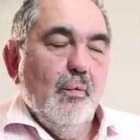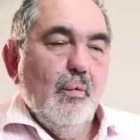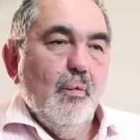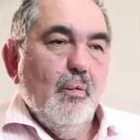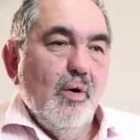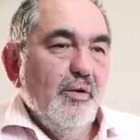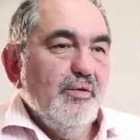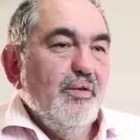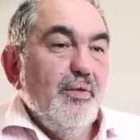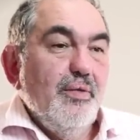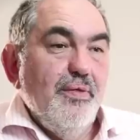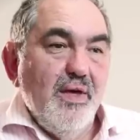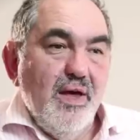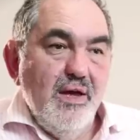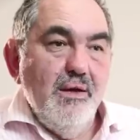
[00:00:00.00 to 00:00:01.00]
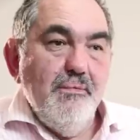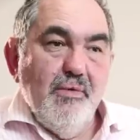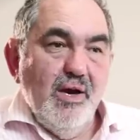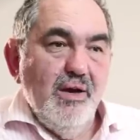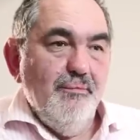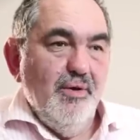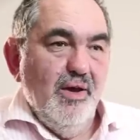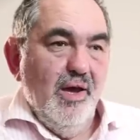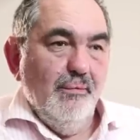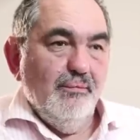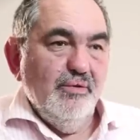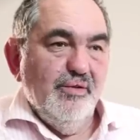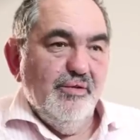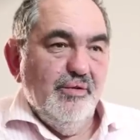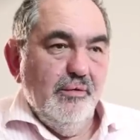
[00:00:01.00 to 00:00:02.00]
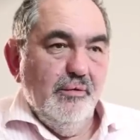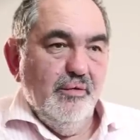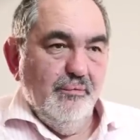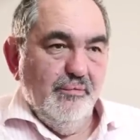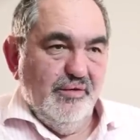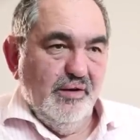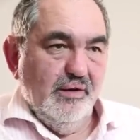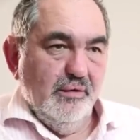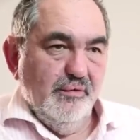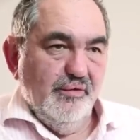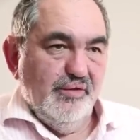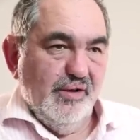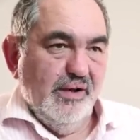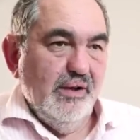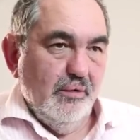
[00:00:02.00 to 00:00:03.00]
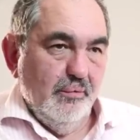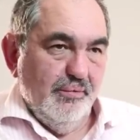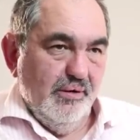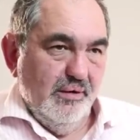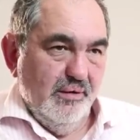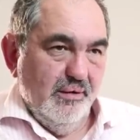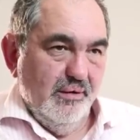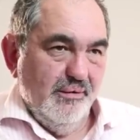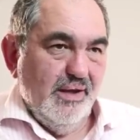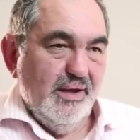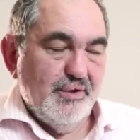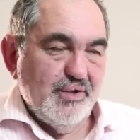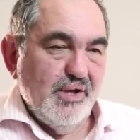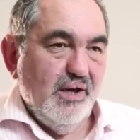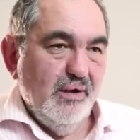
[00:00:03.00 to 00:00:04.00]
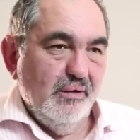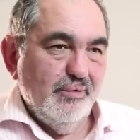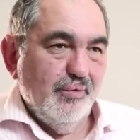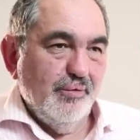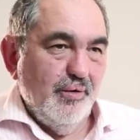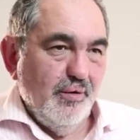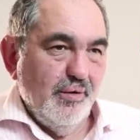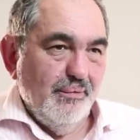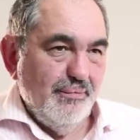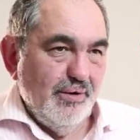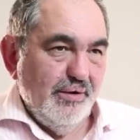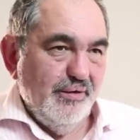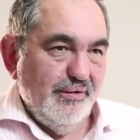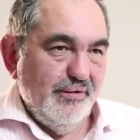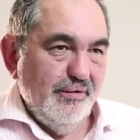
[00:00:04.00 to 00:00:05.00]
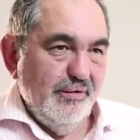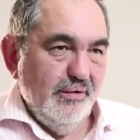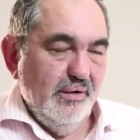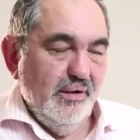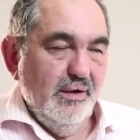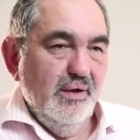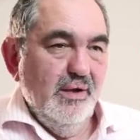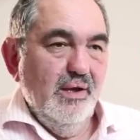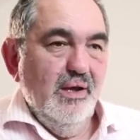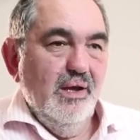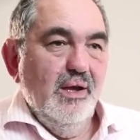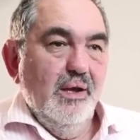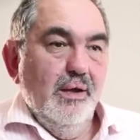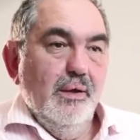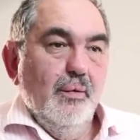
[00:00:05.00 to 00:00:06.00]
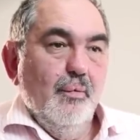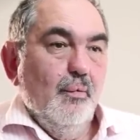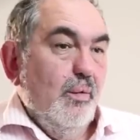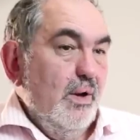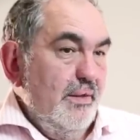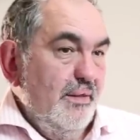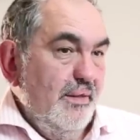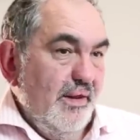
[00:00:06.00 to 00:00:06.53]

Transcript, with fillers: what they might be able to do themselves to help that child or young person, when